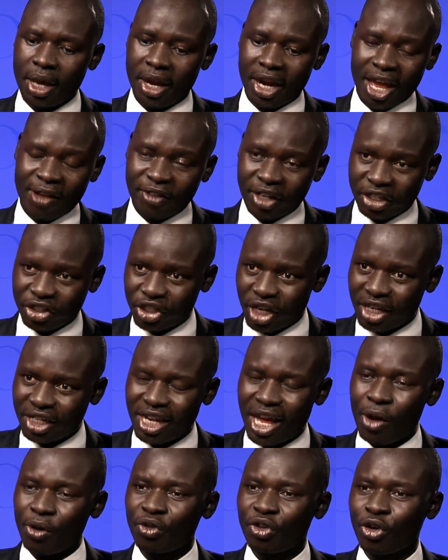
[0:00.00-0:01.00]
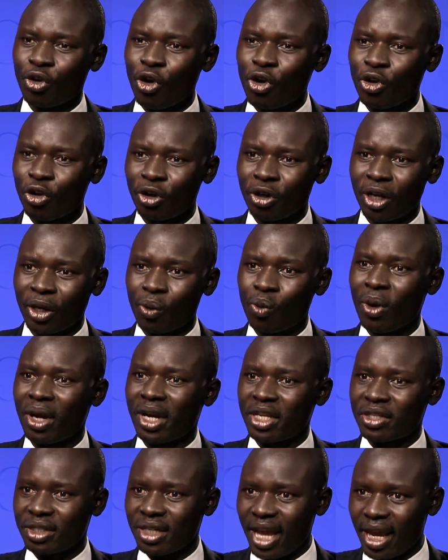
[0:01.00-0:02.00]
And having shut down the oil, like
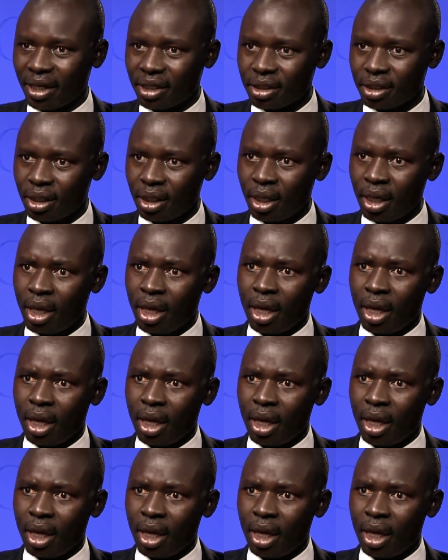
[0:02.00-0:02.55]
what is next?